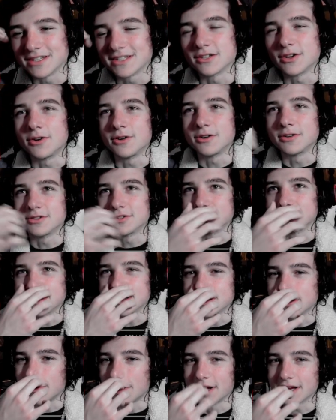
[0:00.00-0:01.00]
song just
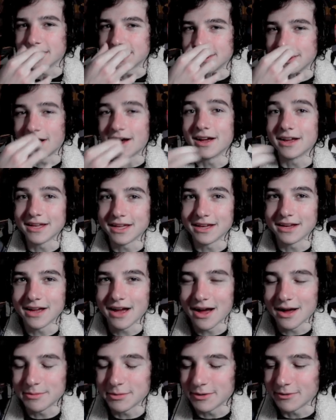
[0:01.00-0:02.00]
so I cannot get
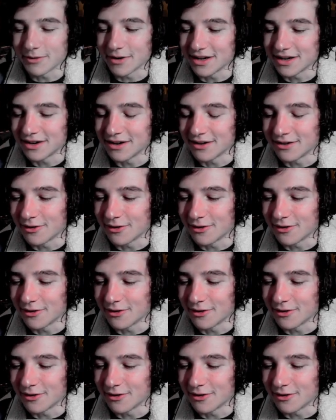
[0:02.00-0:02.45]
copyrighted and